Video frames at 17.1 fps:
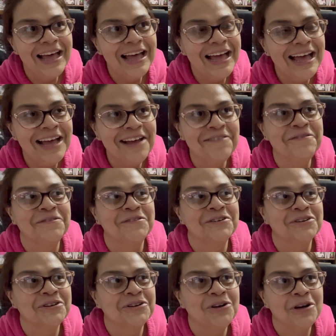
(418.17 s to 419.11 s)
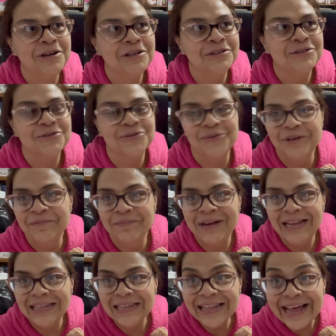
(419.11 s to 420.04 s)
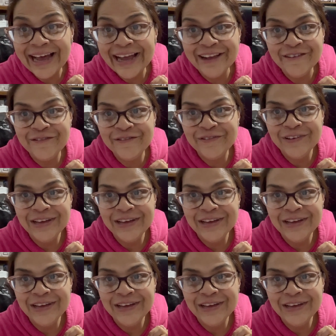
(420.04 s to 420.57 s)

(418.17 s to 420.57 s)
gone through in my life.